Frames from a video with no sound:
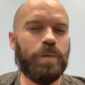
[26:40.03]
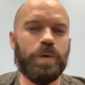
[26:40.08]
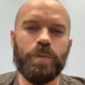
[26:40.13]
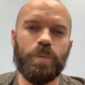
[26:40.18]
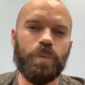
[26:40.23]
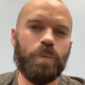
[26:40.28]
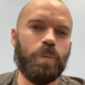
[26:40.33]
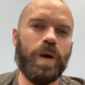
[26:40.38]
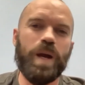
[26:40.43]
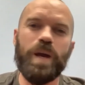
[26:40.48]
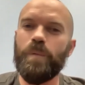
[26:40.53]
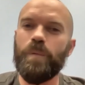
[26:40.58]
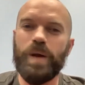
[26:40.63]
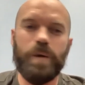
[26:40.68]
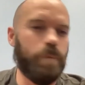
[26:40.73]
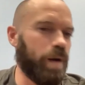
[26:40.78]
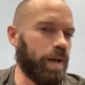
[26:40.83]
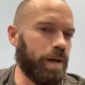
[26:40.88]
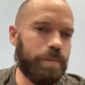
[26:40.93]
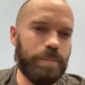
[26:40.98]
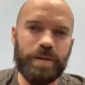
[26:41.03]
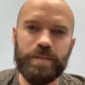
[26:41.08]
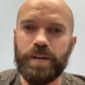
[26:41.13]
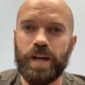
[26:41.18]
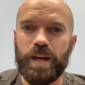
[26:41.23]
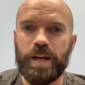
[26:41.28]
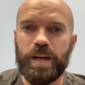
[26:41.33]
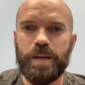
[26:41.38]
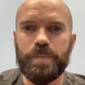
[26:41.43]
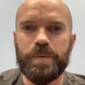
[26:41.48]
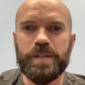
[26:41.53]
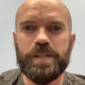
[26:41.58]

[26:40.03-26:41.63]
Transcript: We're way above 90%.